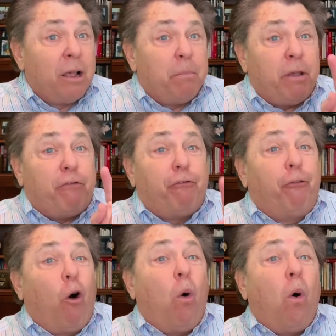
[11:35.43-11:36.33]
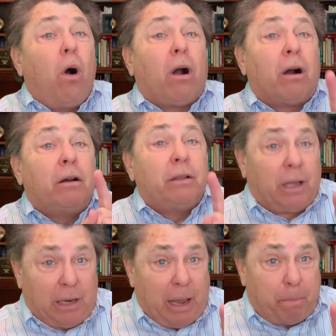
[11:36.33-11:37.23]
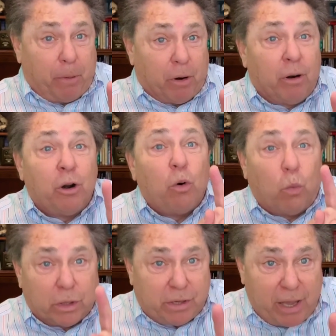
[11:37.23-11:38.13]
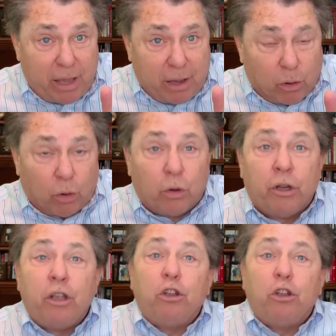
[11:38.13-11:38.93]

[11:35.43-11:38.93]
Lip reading: Before the leper was healed,